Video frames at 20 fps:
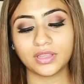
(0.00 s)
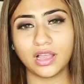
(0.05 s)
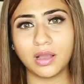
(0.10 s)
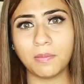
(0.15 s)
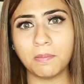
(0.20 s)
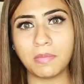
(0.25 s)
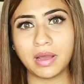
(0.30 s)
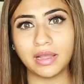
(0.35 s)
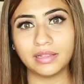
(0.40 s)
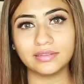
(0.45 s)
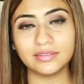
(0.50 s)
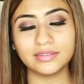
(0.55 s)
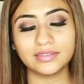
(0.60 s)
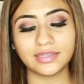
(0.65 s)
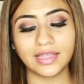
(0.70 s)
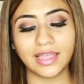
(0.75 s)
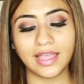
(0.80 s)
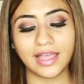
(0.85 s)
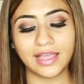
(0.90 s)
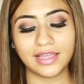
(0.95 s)
a
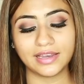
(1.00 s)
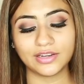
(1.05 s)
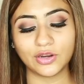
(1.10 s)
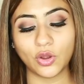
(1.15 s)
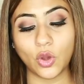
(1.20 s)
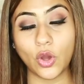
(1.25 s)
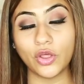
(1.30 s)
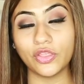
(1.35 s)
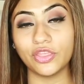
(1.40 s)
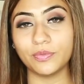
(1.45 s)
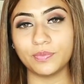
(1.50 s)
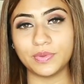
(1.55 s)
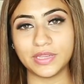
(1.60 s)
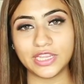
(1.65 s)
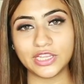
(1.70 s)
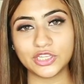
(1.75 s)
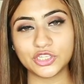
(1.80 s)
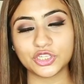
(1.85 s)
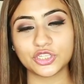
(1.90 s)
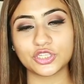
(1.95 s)
month and on the
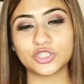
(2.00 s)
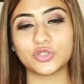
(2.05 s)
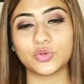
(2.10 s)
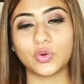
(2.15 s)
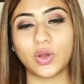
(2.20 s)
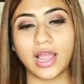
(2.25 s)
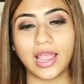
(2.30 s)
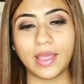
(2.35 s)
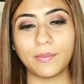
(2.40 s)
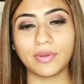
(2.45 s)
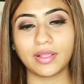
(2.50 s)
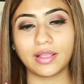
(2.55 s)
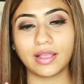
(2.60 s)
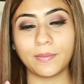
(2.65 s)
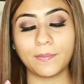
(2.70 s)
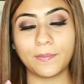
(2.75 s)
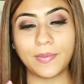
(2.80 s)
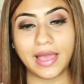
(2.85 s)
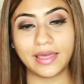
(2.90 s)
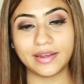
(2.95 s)
beach so I'm
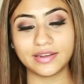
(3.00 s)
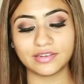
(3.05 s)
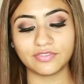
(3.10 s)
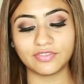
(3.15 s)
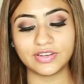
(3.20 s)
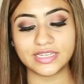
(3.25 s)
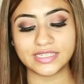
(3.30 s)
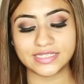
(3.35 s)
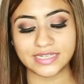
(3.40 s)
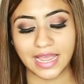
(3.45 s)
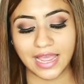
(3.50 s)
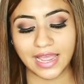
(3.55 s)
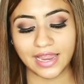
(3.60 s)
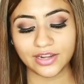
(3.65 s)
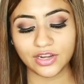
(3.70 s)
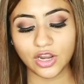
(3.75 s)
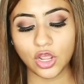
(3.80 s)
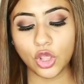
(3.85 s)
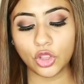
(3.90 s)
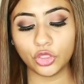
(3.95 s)
comparatively
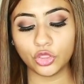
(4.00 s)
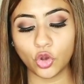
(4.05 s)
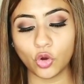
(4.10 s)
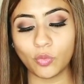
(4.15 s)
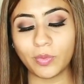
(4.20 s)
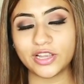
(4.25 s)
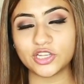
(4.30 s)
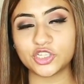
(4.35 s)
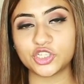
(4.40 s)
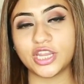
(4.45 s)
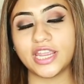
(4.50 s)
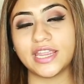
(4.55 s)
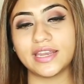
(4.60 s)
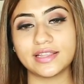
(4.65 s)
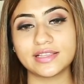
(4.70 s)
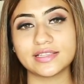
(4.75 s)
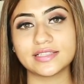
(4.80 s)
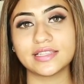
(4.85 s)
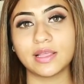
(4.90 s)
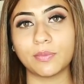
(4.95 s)
tan though my shade
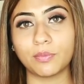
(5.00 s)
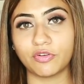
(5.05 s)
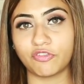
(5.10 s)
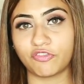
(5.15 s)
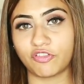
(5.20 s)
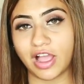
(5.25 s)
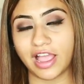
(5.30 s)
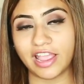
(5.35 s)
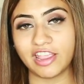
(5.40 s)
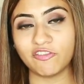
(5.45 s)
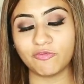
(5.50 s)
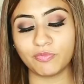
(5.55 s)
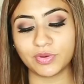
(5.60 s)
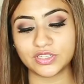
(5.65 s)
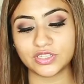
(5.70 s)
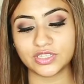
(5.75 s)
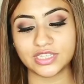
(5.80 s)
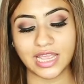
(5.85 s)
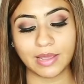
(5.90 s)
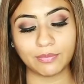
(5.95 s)
is number 5
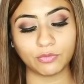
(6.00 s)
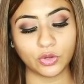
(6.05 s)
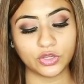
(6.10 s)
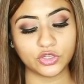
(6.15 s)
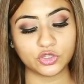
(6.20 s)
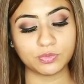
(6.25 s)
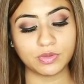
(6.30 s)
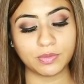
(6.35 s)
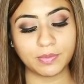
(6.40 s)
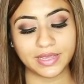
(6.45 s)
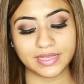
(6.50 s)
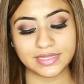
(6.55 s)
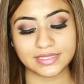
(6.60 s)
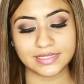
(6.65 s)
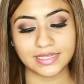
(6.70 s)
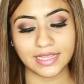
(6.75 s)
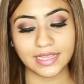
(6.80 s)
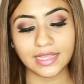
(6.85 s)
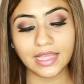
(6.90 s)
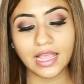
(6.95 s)
but today I'm going to be
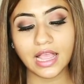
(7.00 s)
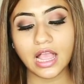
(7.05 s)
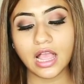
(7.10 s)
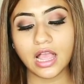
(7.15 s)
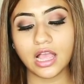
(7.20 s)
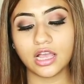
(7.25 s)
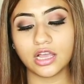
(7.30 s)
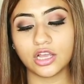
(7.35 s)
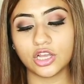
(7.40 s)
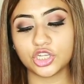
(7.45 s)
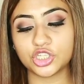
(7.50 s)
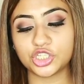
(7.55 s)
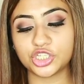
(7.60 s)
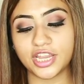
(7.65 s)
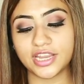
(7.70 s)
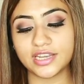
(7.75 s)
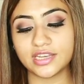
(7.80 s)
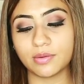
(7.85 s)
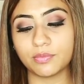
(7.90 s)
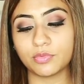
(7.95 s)
mixing uh,
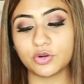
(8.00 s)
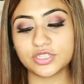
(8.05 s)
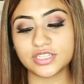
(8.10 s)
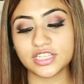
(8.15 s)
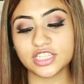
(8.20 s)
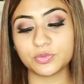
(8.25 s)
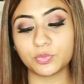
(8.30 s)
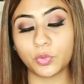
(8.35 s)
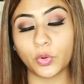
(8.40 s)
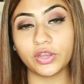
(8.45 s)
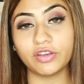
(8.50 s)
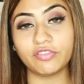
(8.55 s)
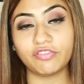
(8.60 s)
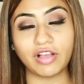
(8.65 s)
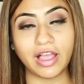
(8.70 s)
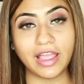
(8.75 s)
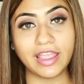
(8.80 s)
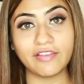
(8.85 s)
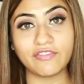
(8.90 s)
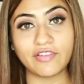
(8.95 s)
shade number
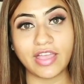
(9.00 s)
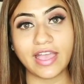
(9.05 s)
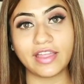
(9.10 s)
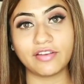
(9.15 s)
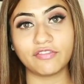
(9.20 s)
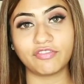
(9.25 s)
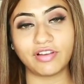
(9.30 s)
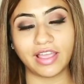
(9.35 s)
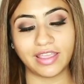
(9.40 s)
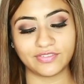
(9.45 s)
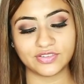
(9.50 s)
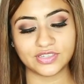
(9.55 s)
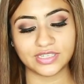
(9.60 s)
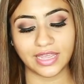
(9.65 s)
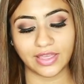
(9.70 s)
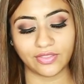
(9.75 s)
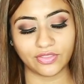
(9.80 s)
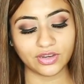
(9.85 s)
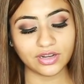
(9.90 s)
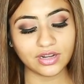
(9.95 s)
6.5 and 5
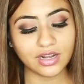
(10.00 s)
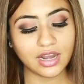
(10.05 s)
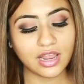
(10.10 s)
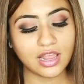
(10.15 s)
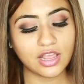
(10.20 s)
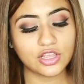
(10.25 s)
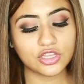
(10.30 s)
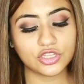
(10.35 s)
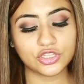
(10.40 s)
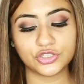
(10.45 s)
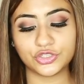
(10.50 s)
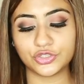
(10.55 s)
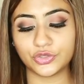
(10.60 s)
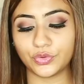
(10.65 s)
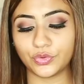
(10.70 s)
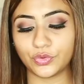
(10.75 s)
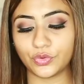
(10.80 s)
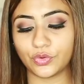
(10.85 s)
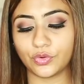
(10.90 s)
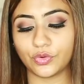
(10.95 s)
together
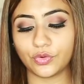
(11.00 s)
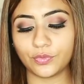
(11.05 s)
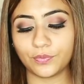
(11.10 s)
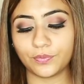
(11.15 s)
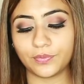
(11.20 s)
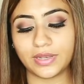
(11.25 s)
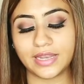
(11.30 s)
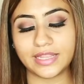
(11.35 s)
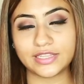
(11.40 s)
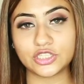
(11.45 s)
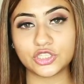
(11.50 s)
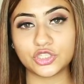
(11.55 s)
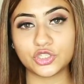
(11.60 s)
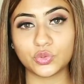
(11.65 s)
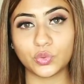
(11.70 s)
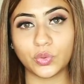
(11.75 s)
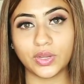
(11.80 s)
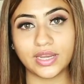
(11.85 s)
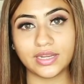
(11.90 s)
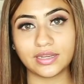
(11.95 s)
so let's
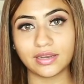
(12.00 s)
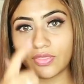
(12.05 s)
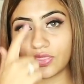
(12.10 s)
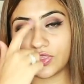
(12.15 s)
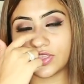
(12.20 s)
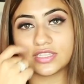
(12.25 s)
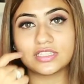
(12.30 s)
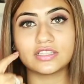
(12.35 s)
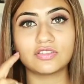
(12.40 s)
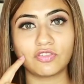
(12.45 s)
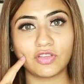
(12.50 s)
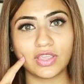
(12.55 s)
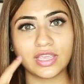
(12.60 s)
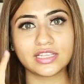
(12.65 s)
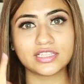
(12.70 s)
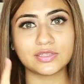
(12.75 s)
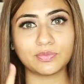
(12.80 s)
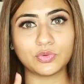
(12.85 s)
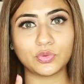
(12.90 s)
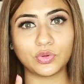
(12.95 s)
do it this
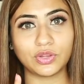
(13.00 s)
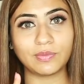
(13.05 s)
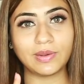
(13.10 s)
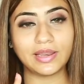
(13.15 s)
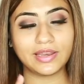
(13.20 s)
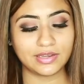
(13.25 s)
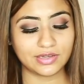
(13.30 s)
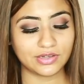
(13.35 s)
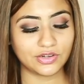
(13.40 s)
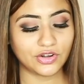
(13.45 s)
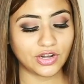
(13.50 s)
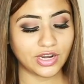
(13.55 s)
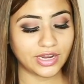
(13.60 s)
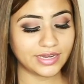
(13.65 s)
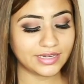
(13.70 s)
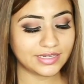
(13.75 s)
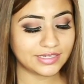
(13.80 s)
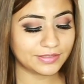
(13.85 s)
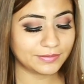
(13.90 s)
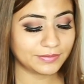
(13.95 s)
face beauty blender
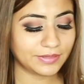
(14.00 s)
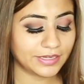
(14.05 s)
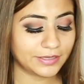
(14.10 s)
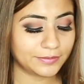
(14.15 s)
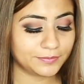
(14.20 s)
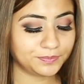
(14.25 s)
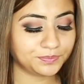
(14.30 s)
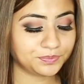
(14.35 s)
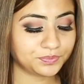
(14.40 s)
right yeah